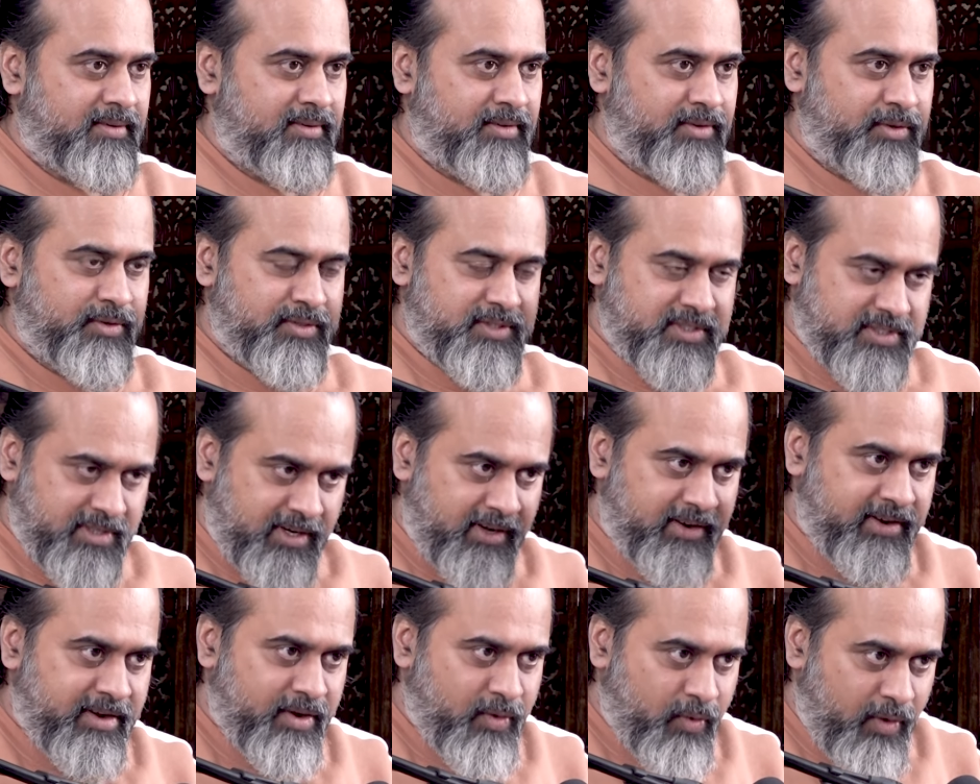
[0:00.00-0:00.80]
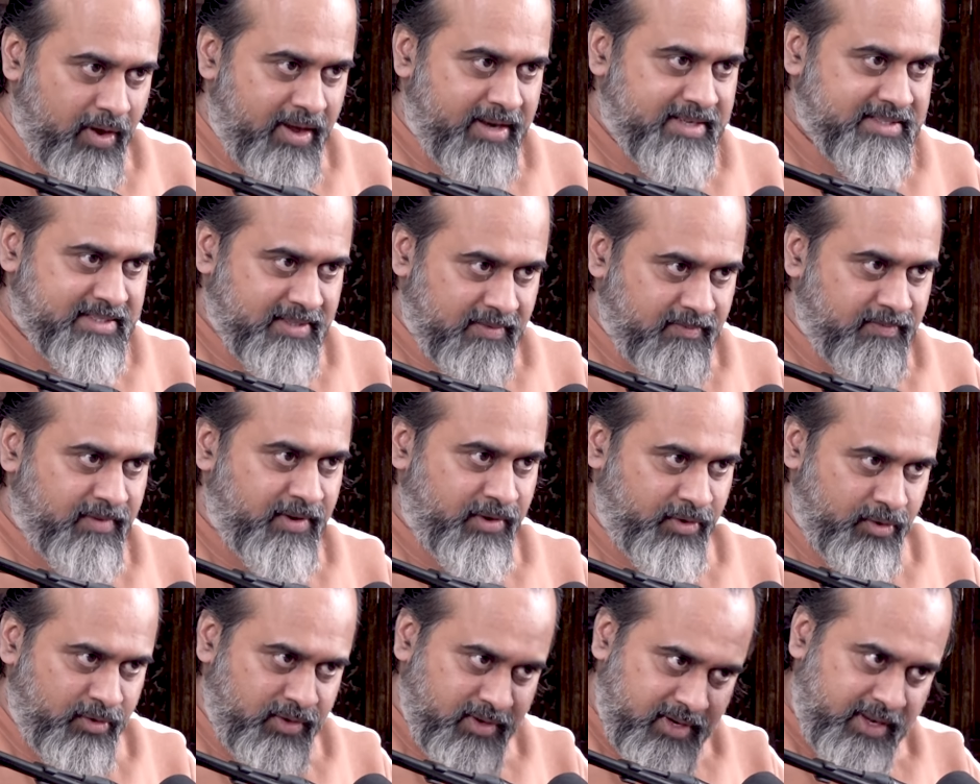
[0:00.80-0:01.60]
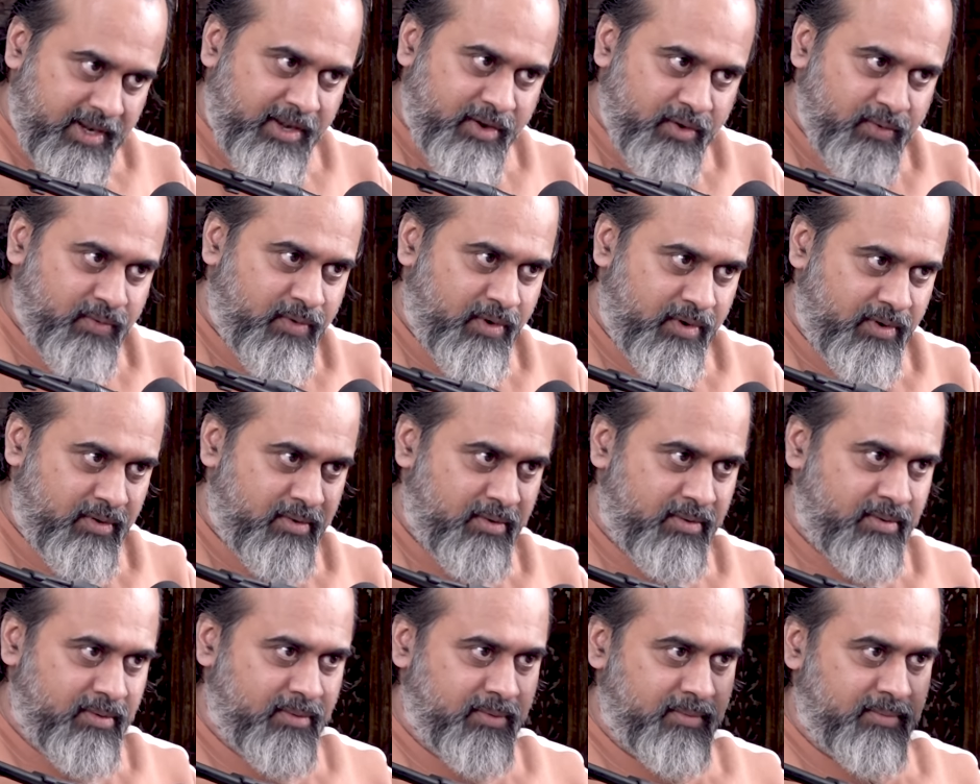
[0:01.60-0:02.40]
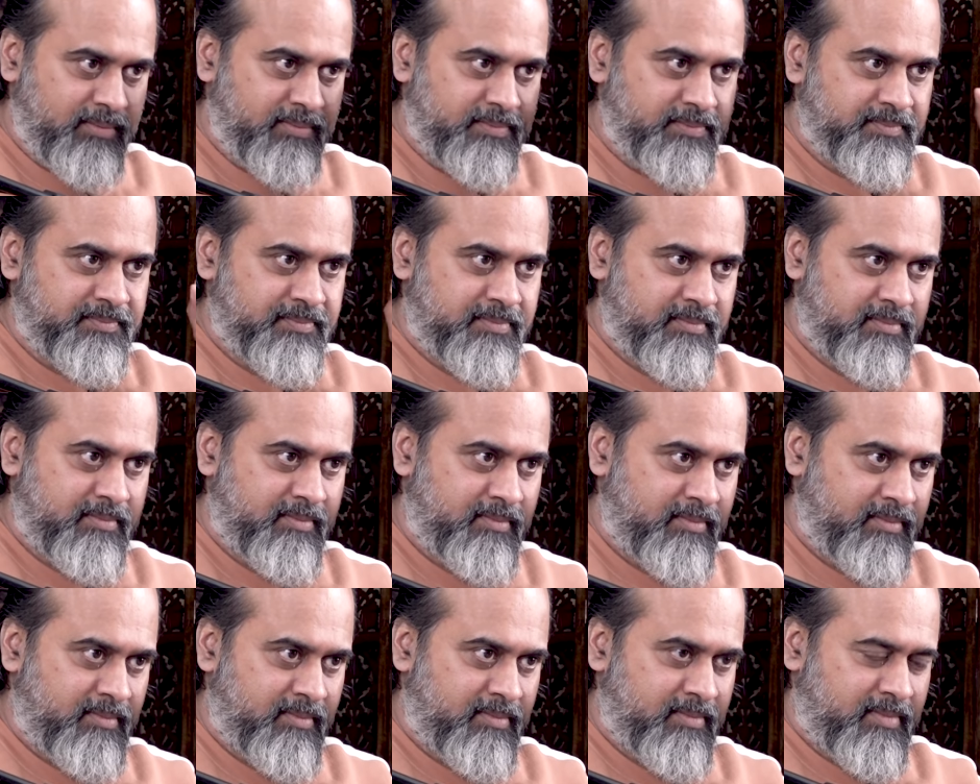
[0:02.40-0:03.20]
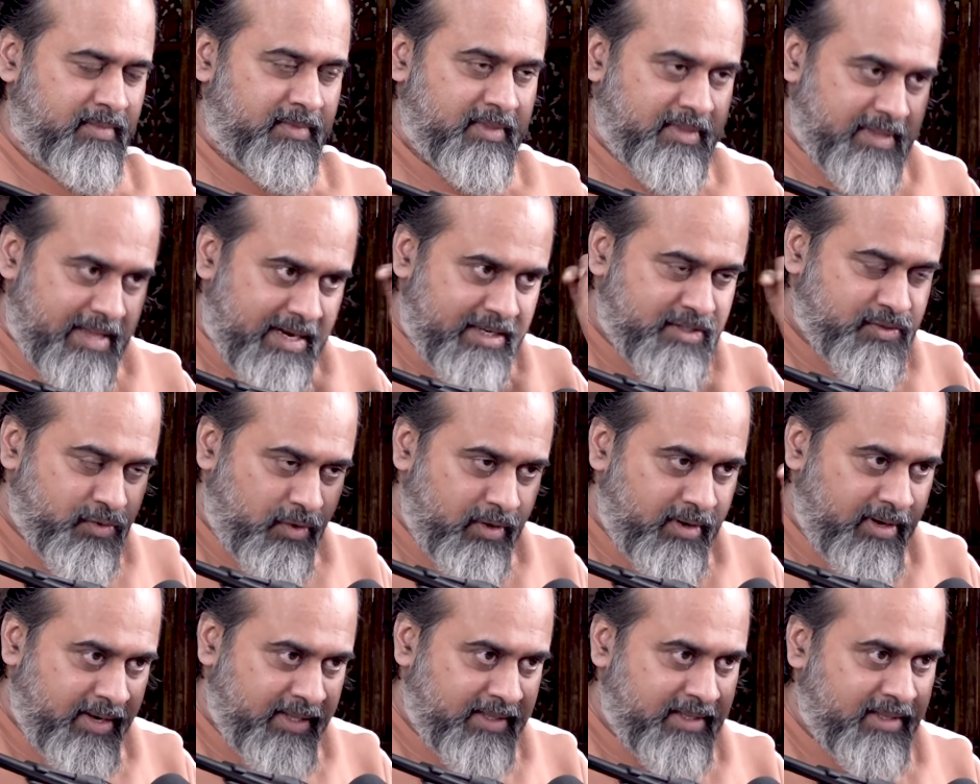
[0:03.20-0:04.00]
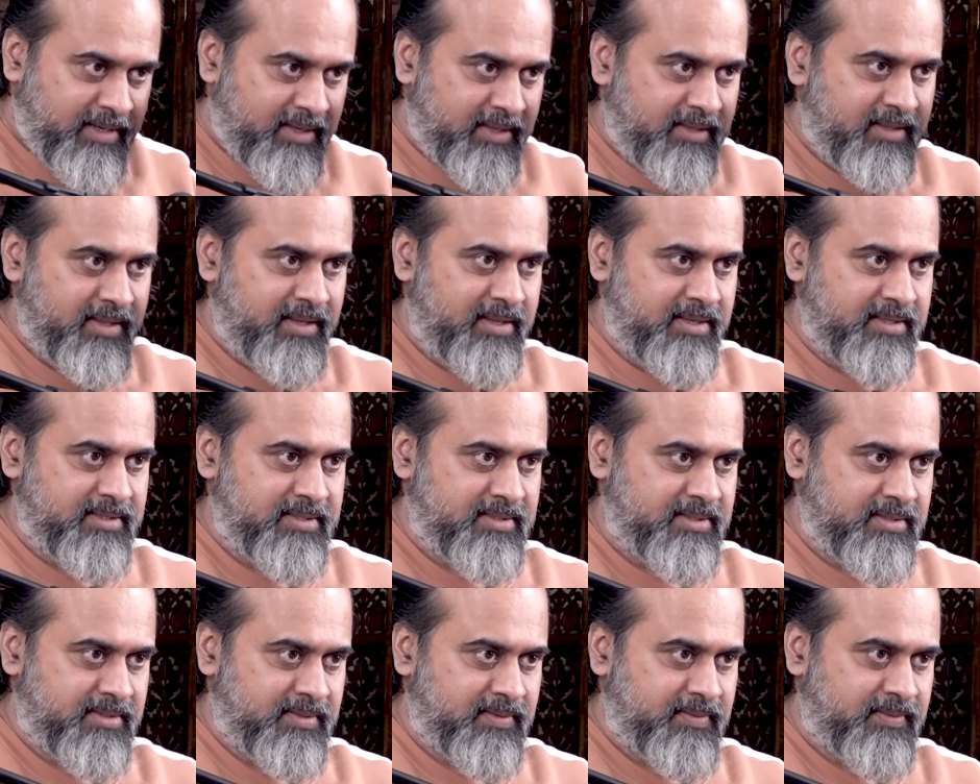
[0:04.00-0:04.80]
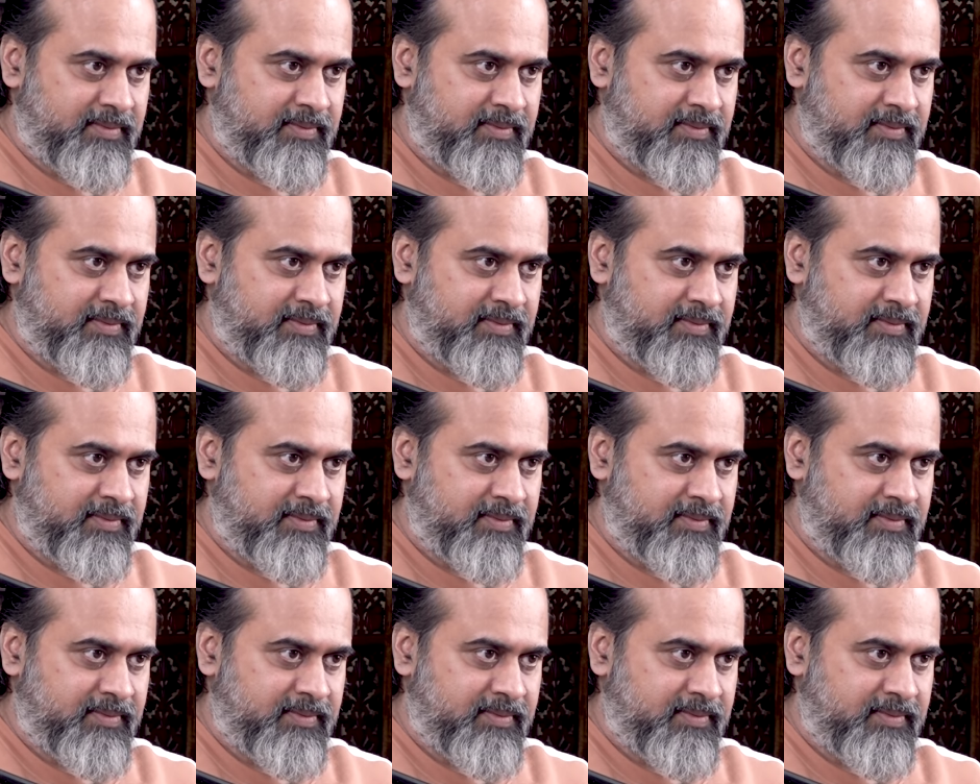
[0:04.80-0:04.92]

You still require someone to tell you what to do. That's what neti neti is.